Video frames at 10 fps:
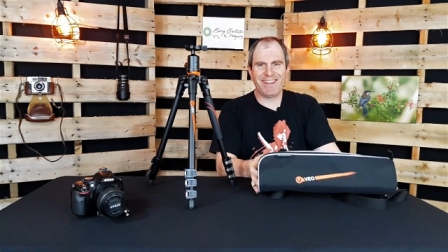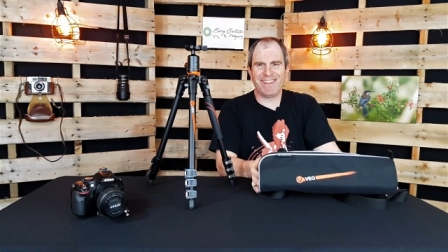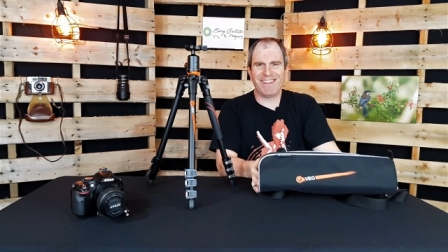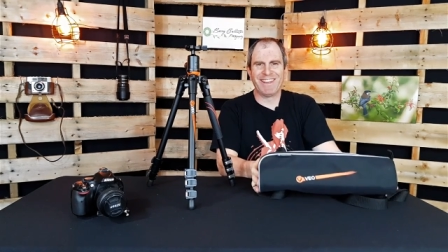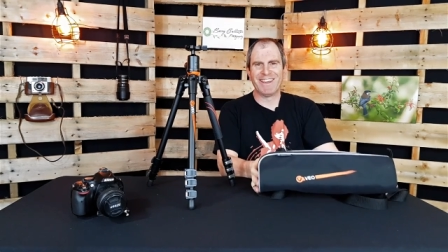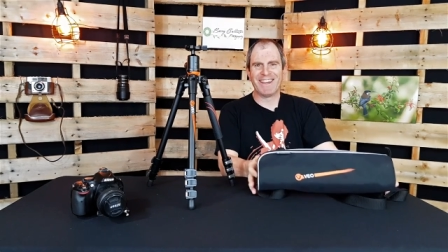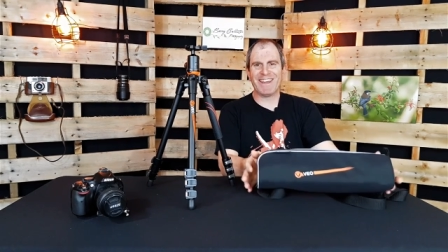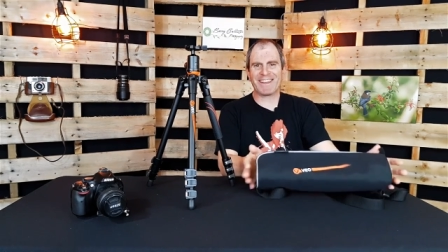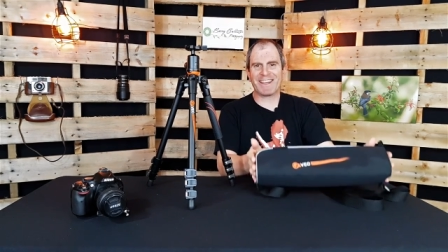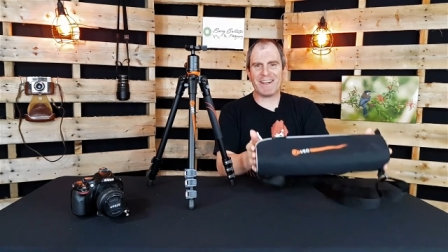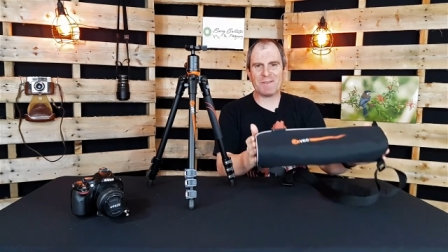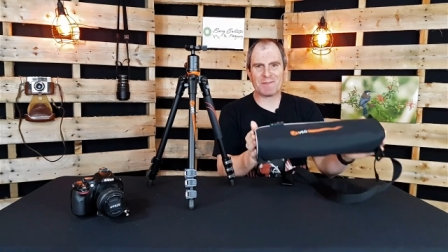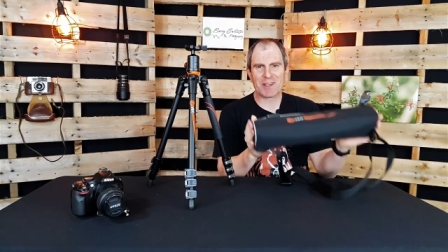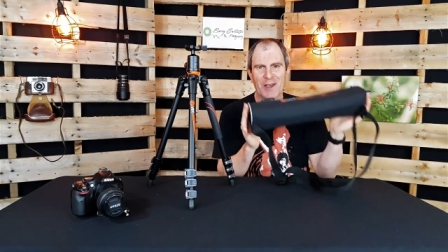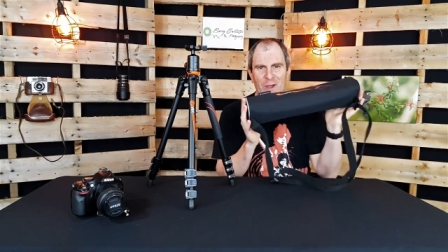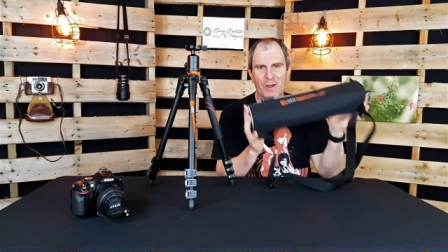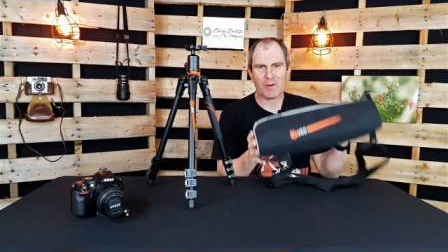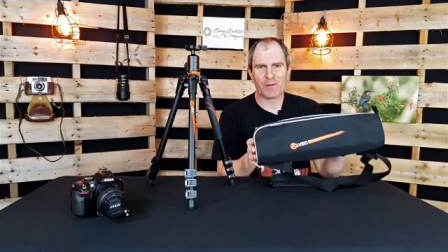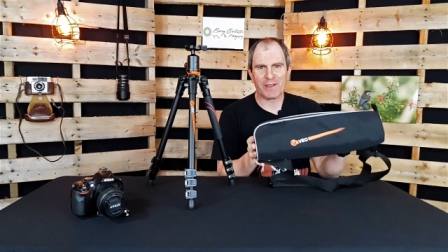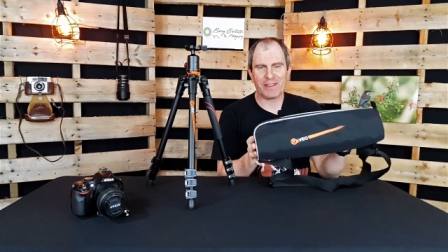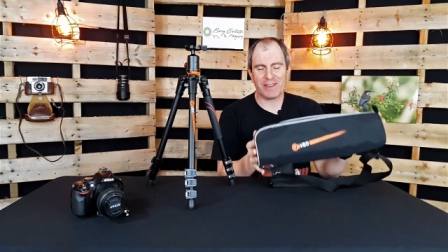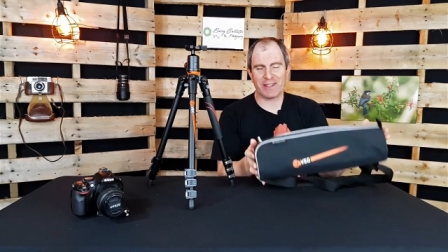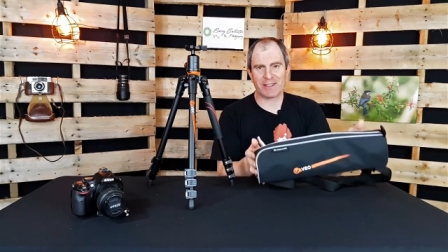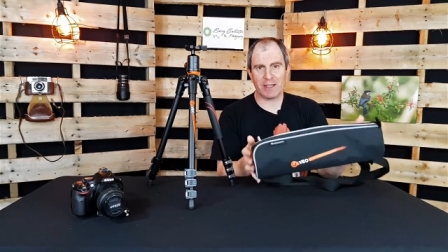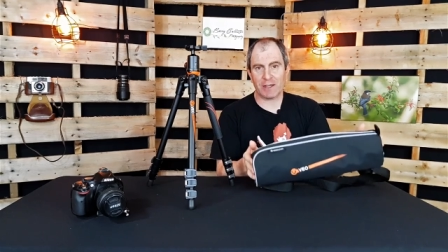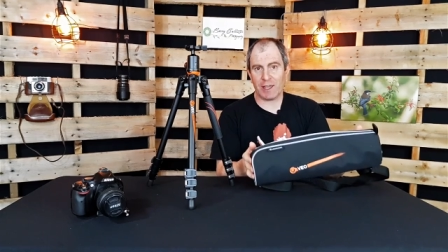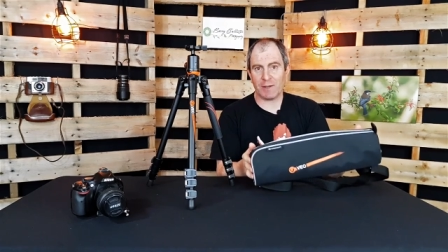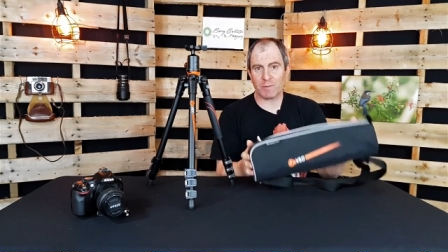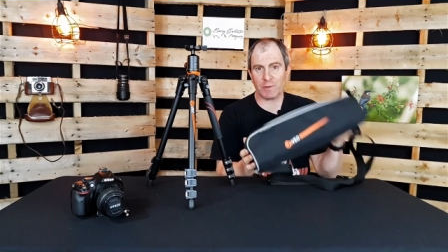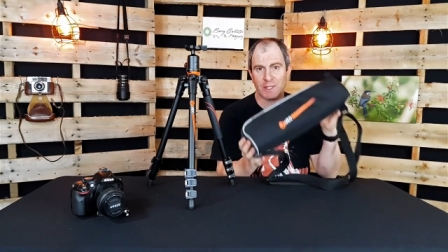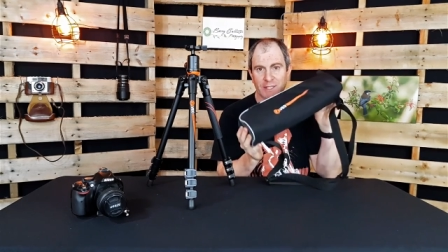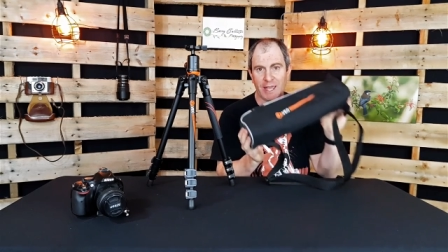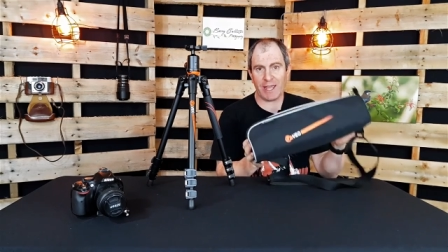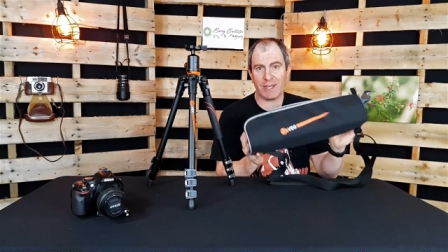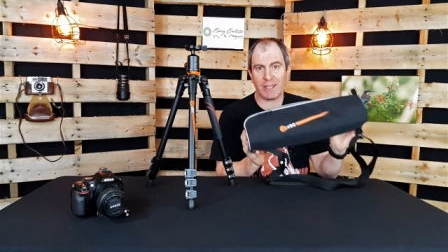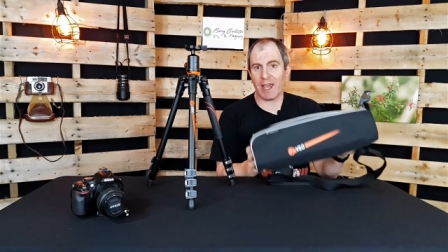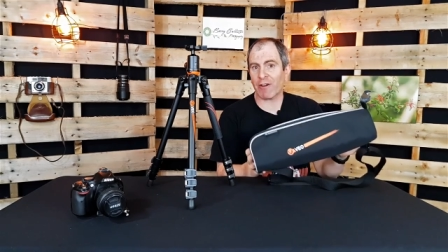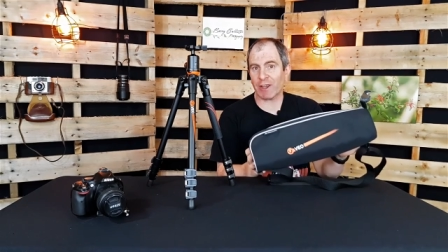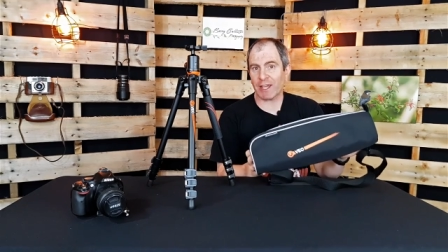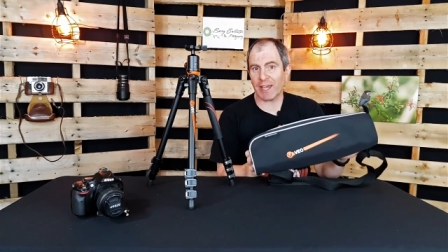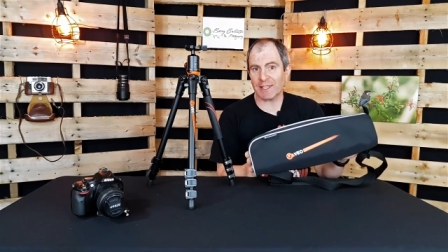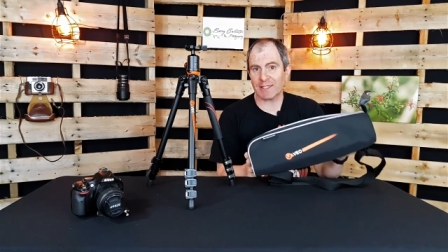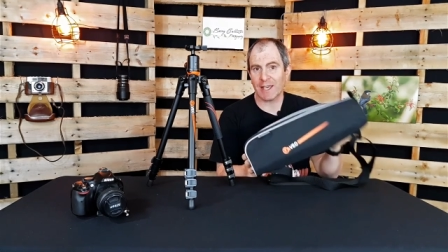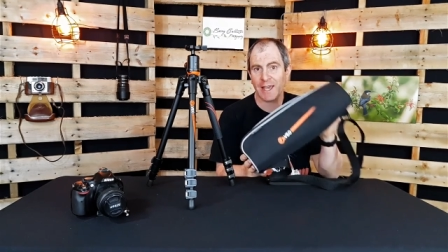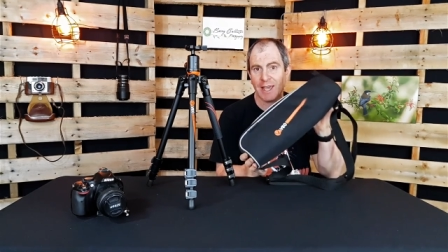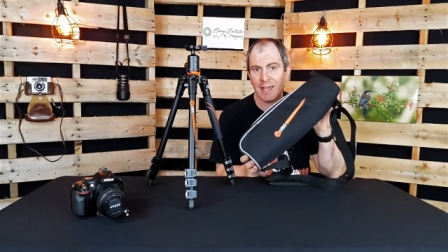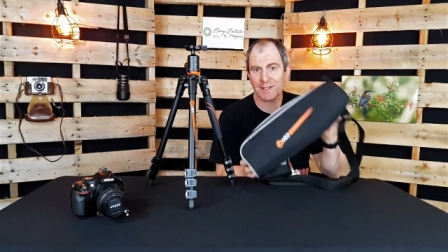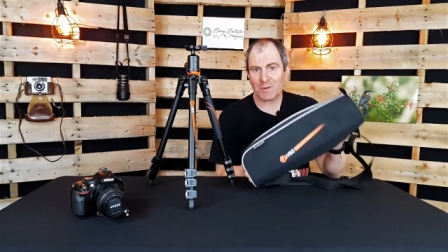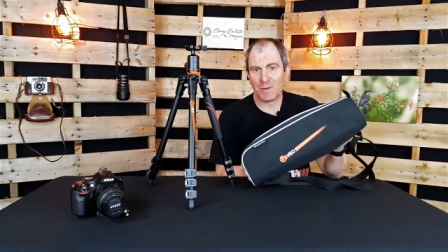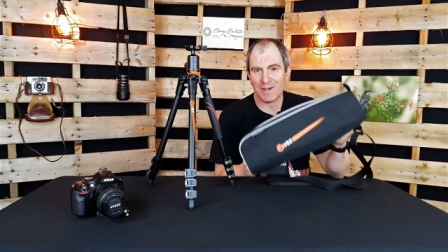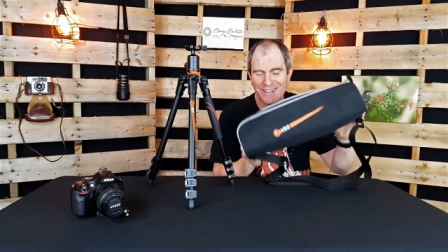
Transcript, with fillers: it comes with this, it comes with this handy carry case as well.